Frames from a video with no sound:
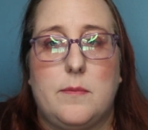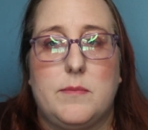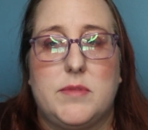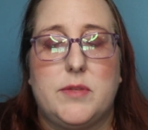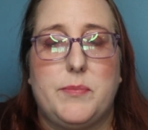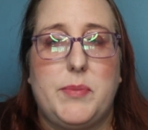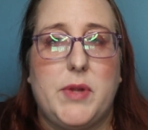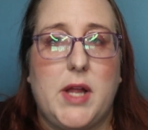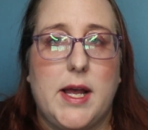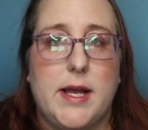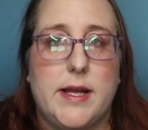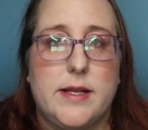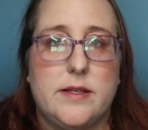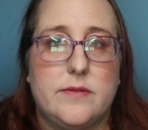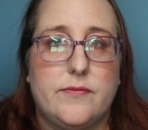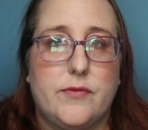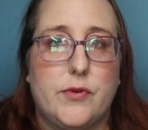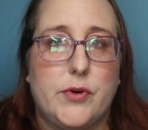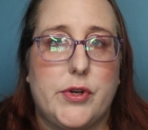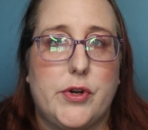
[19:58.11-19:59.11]

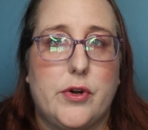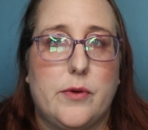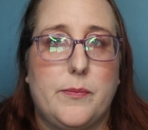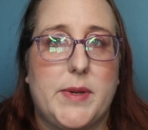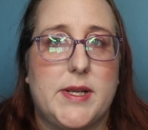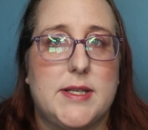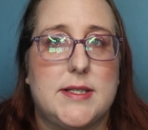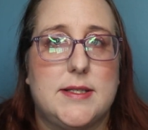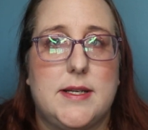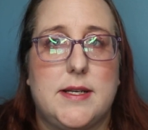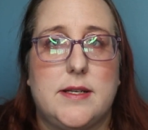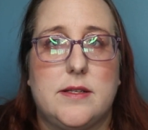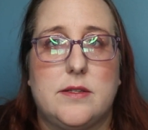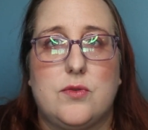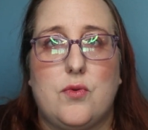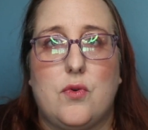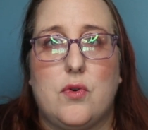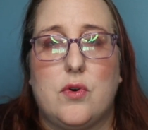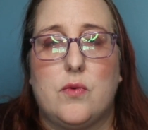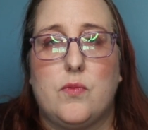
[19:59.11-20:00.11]
supplies for your
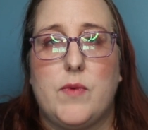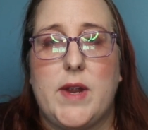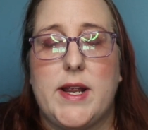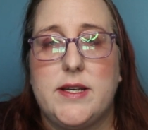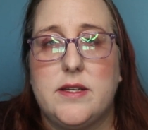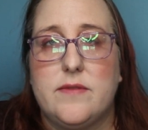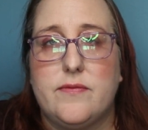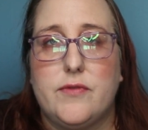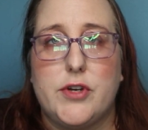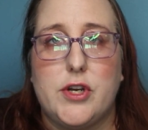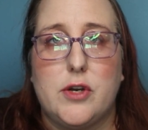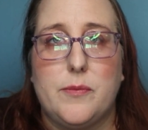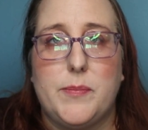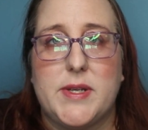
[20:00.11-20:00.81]
business or rent for your